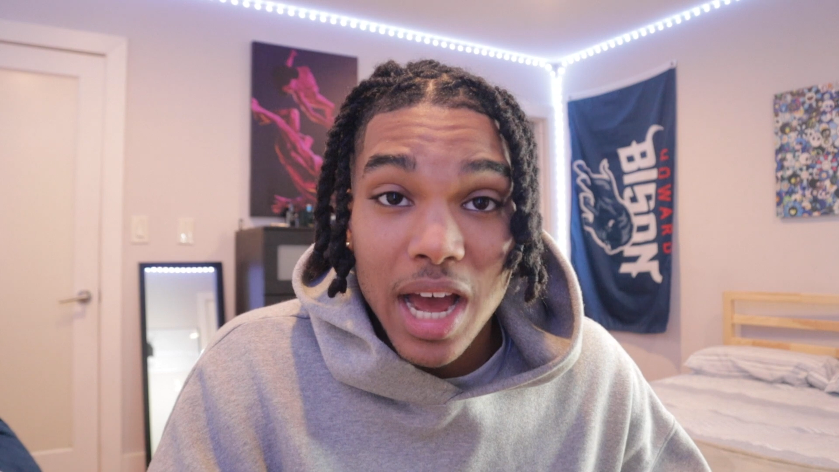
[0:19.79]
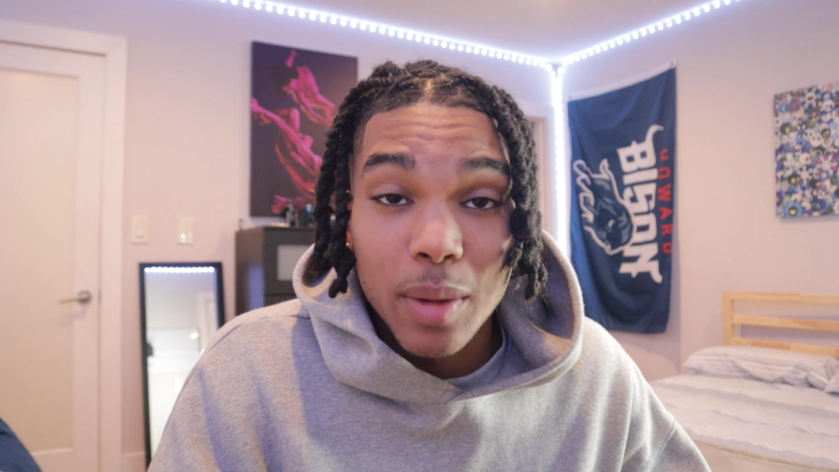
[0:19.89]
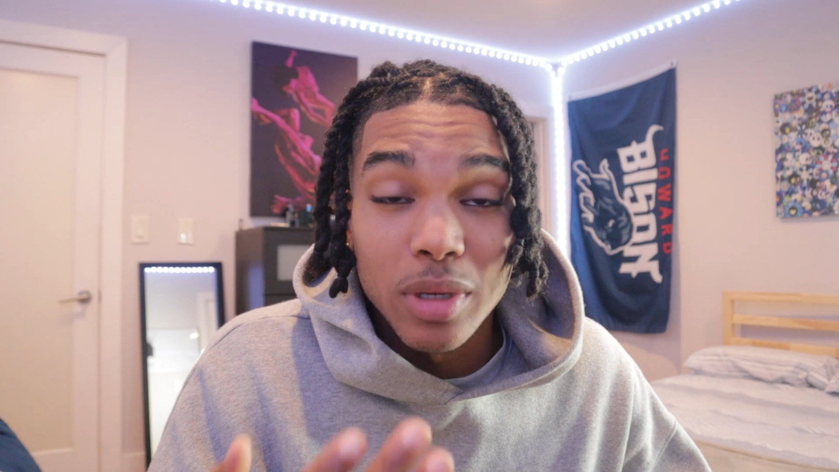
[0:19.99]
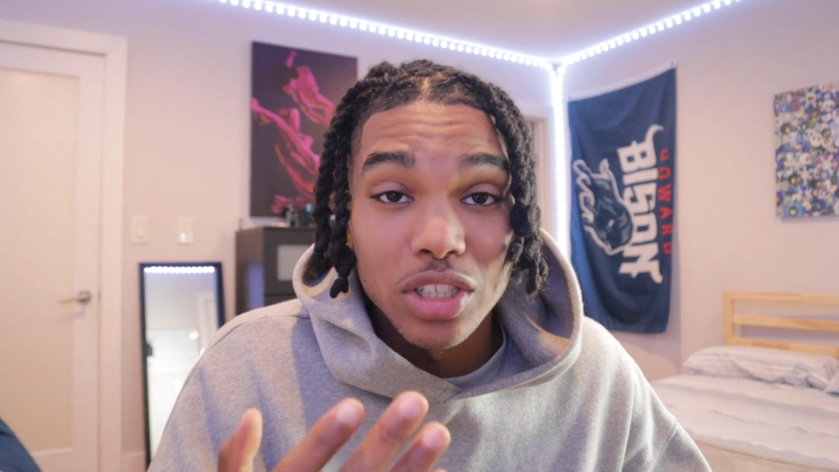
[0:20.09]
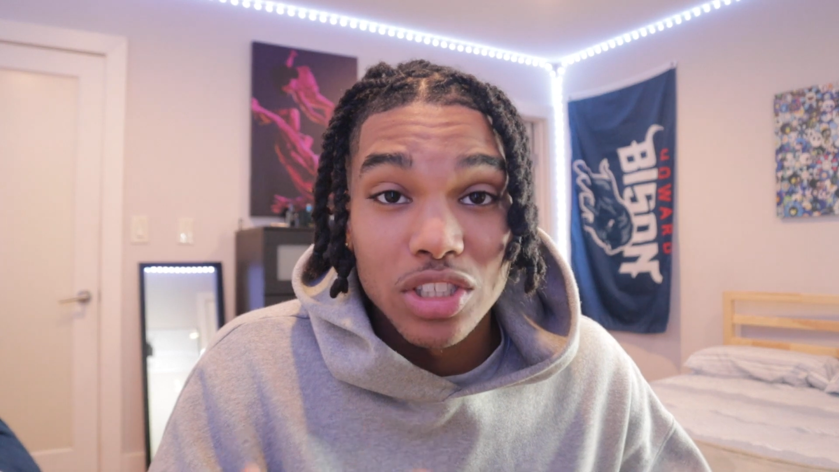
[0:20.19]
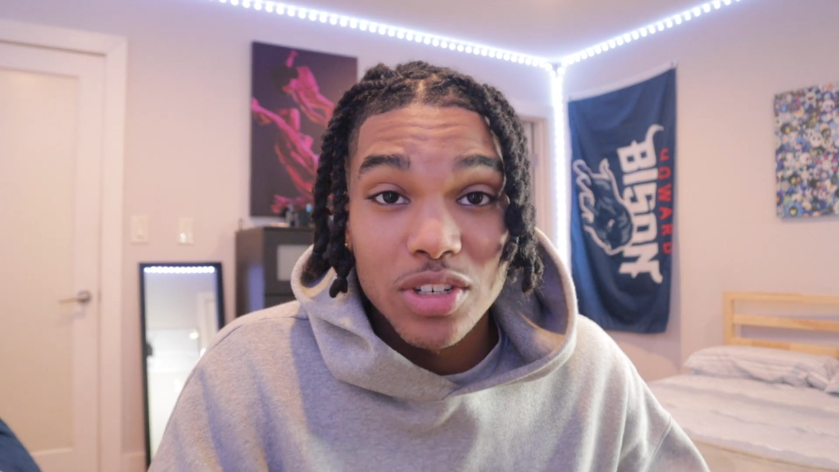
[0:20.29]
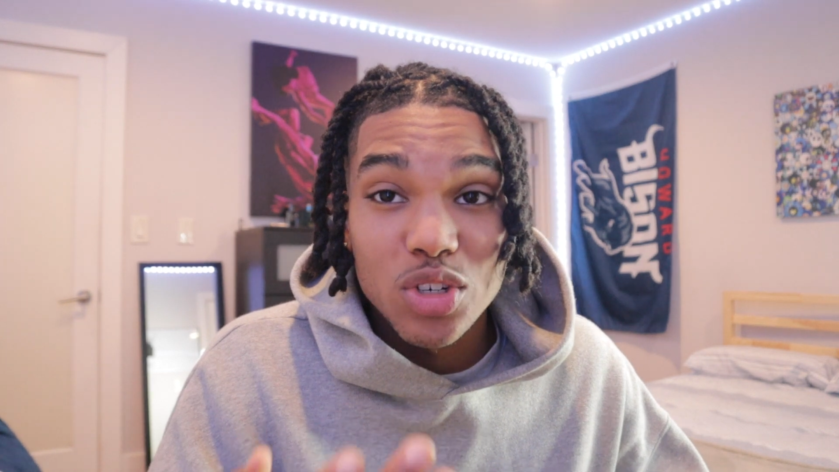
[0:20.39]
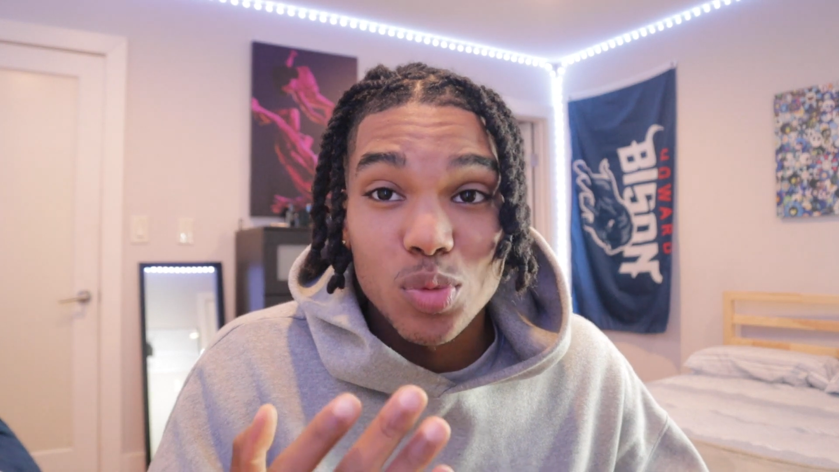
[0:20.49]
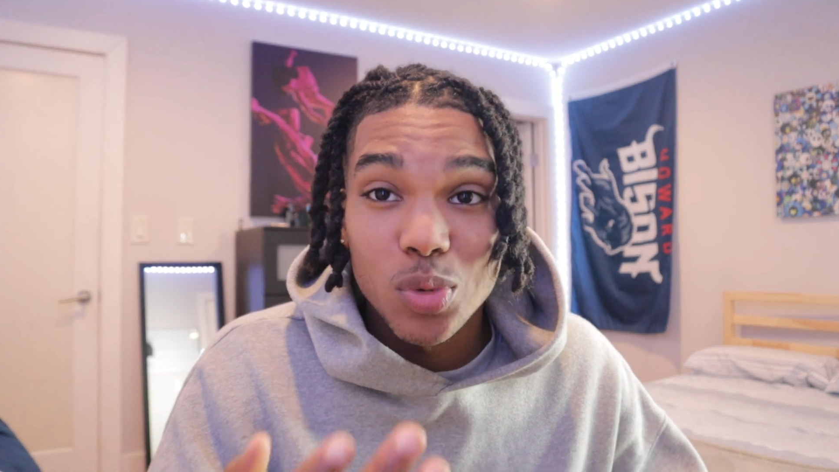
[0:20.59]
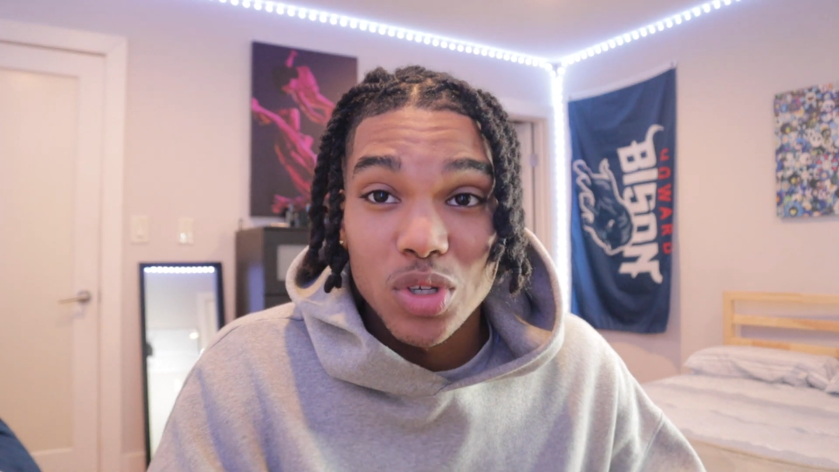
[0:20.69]
I'm a
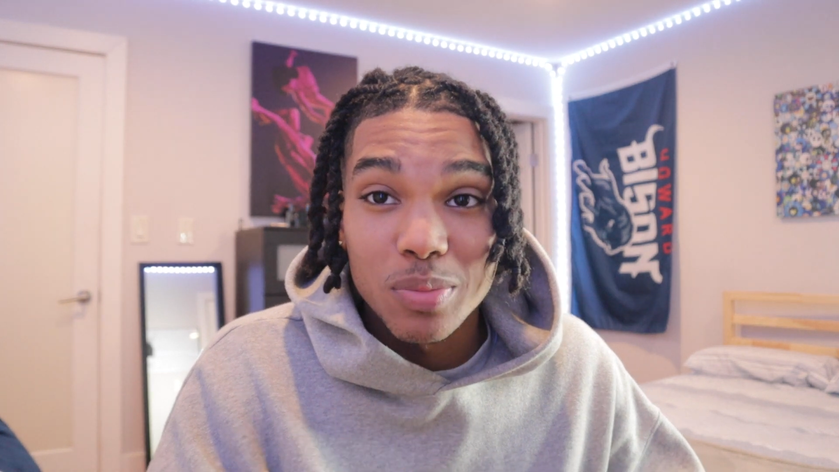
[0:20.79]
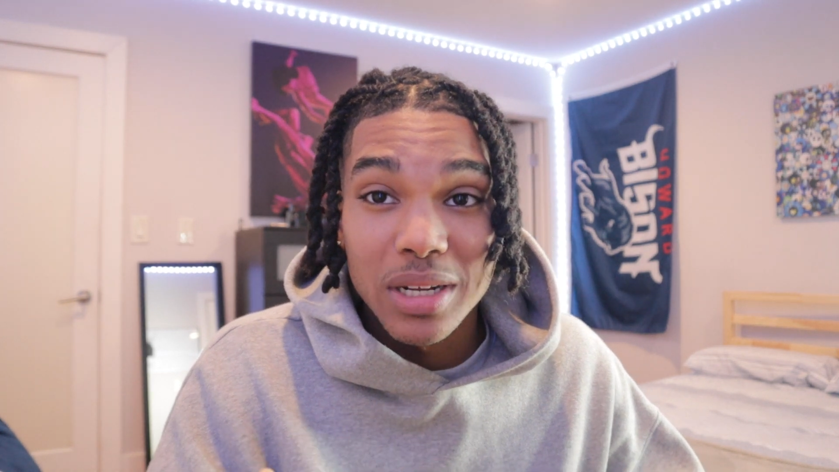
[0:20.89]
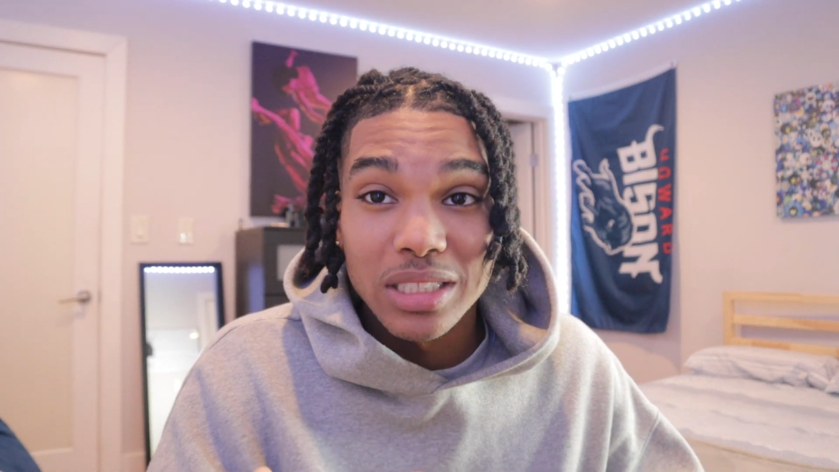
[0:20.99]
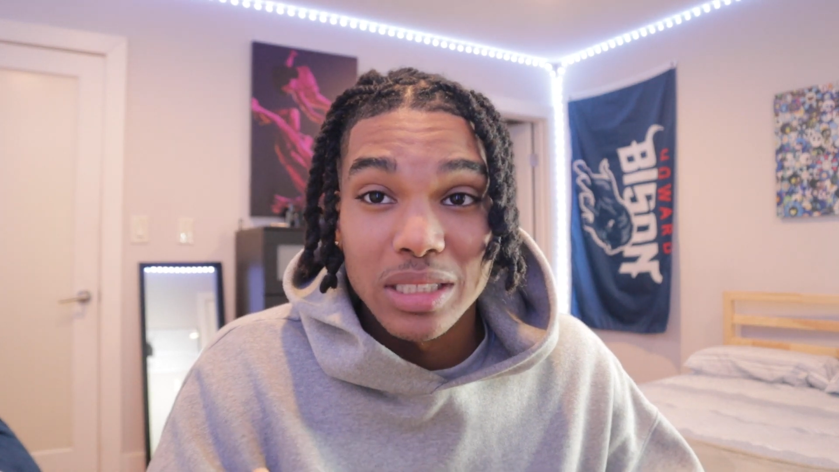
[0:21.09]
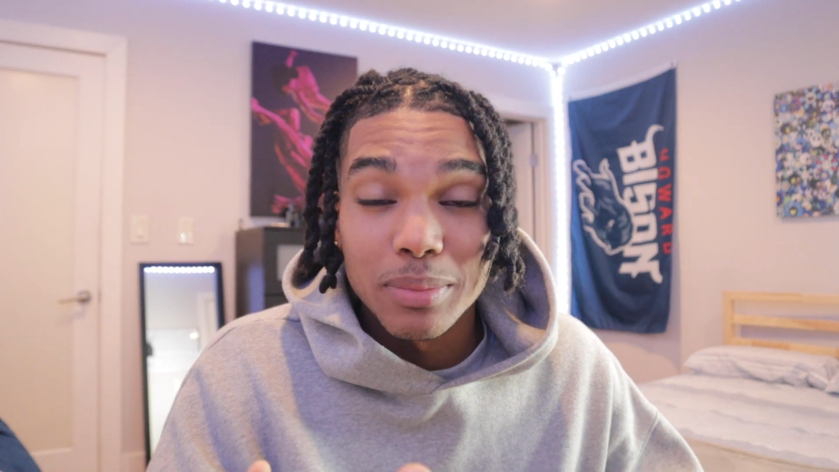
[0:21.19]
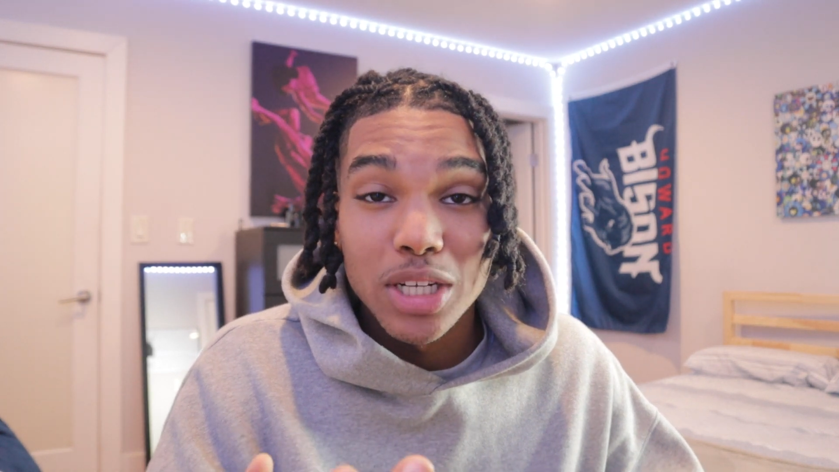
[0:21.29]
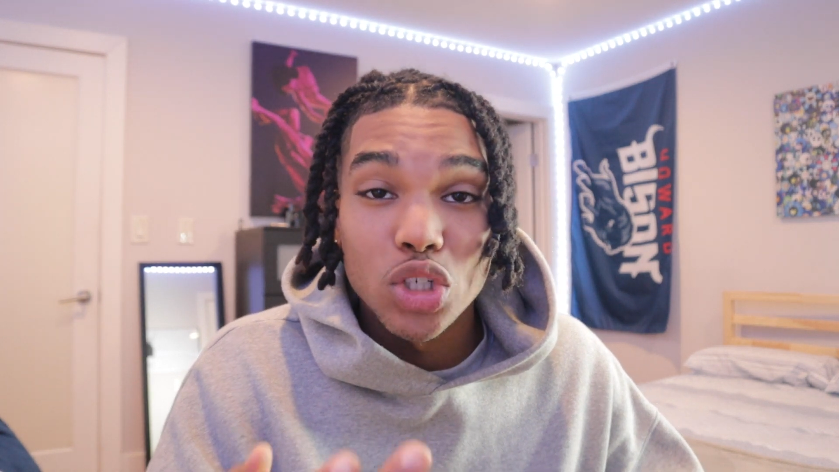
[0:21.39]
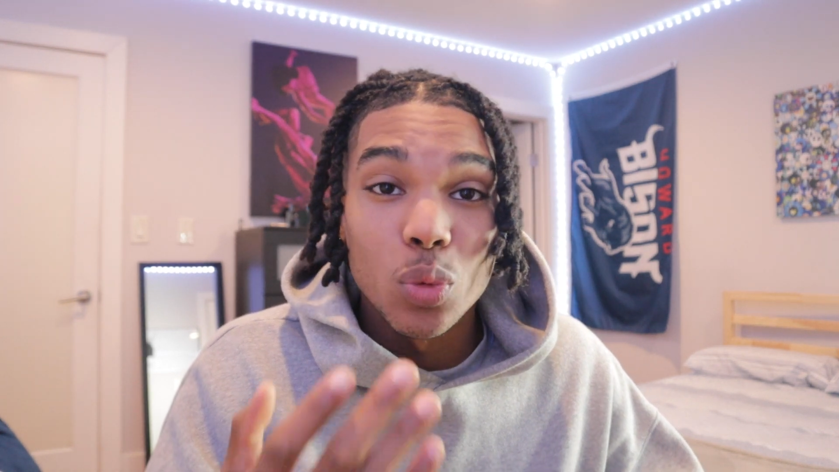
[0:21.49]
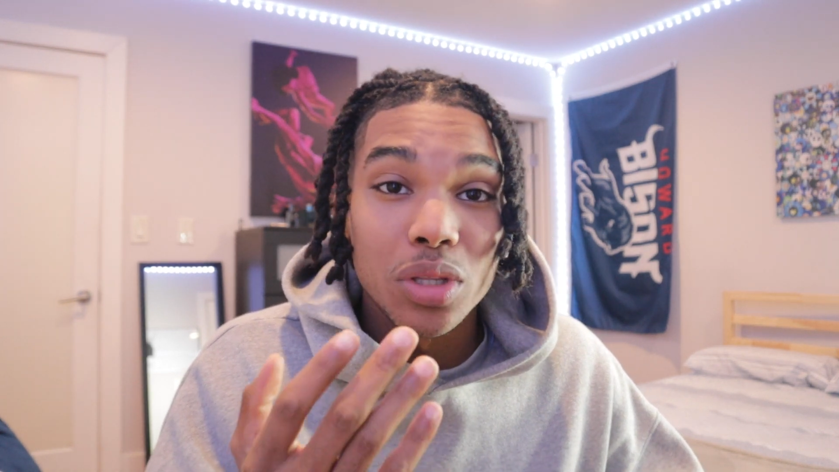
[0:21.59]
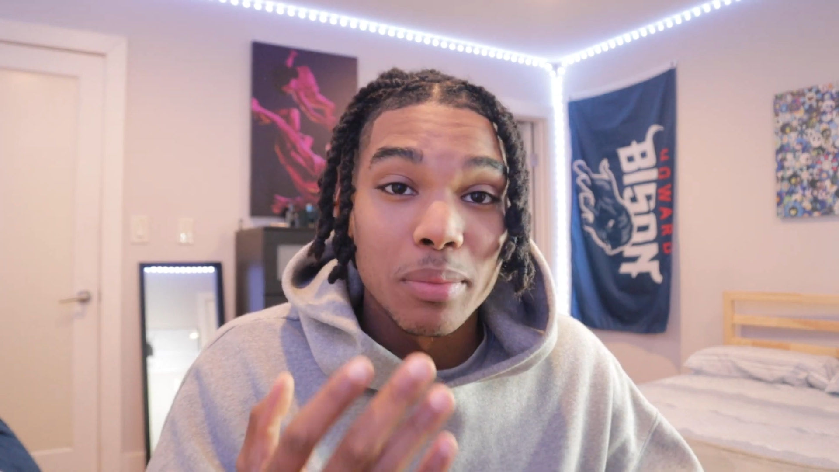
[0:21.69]
senior sports medicine
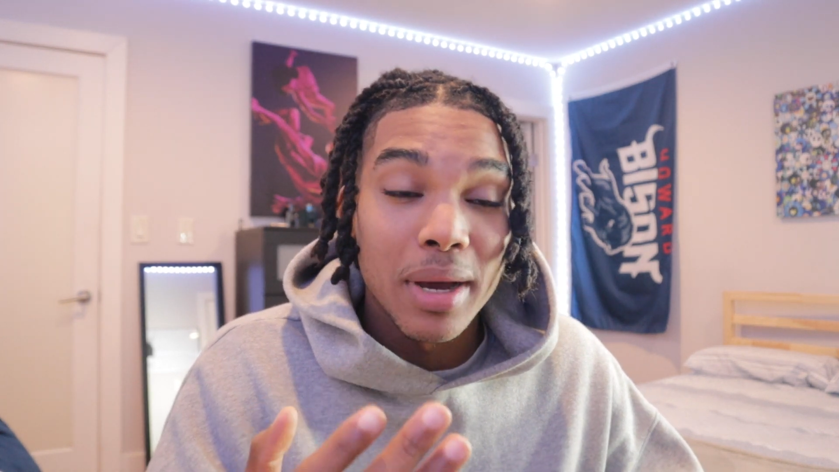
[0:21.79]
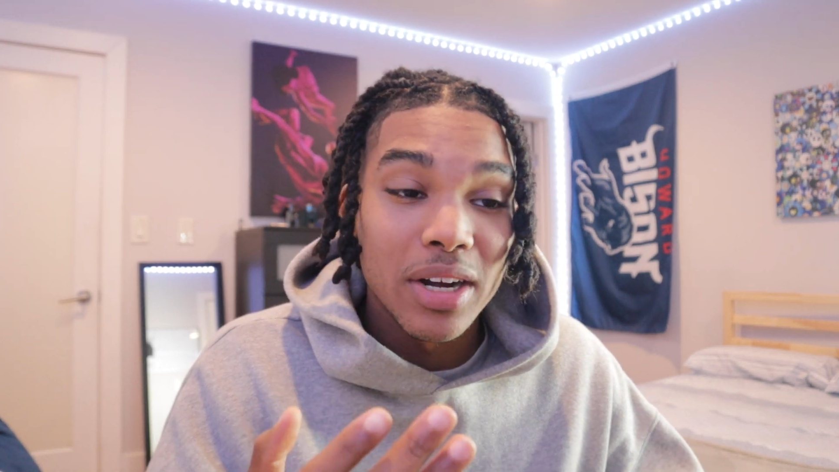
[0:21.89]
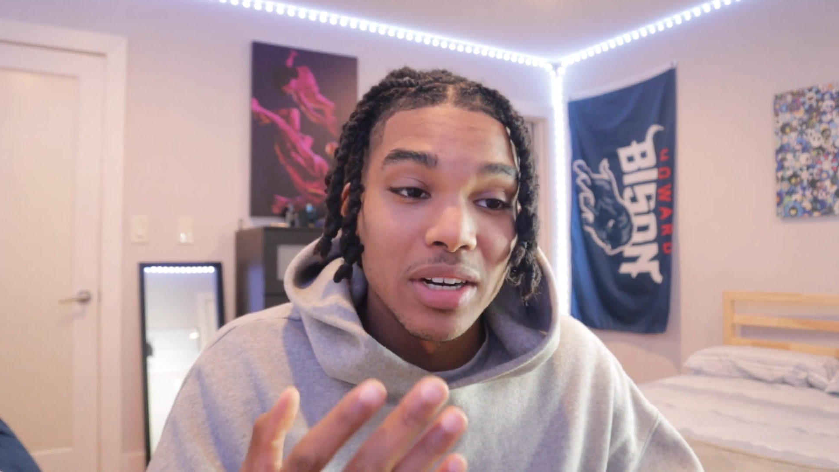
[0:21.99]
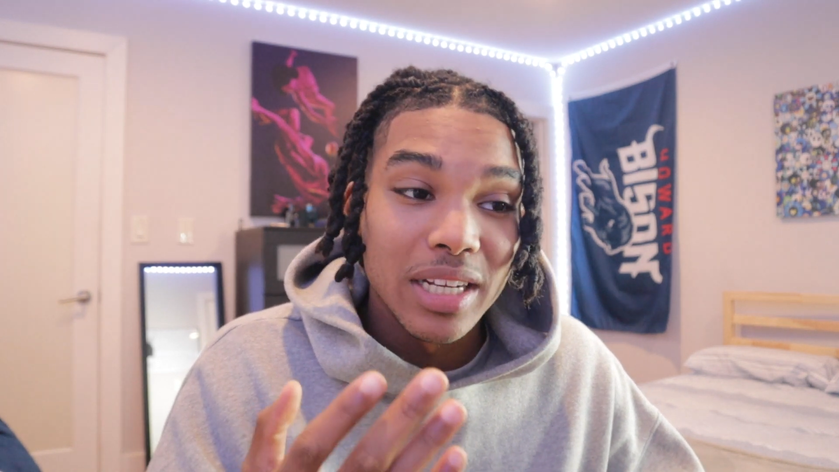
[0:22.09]
major with a minor